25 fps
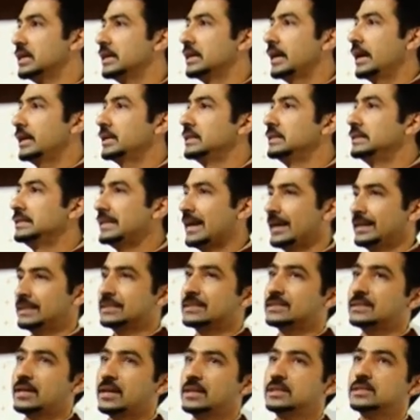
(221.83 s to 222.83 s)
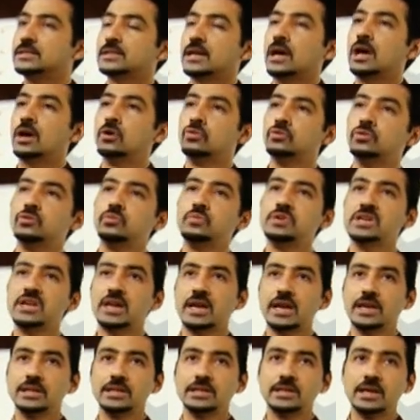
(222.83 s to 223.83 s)
And in that sense, how do we
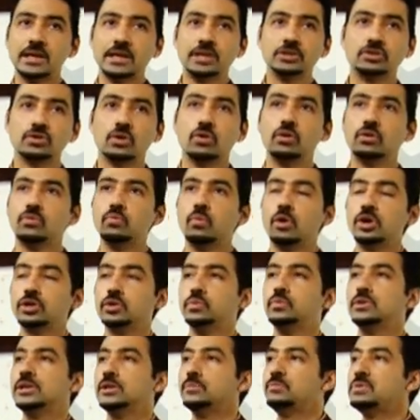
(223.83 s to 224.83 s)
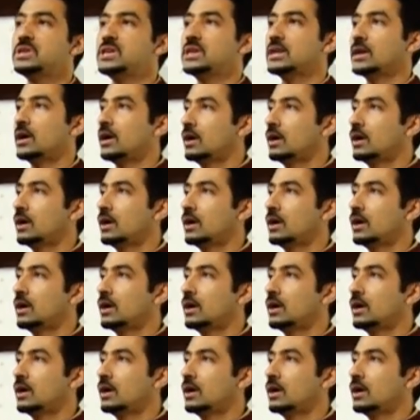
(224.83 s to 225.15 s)
engage, or what will be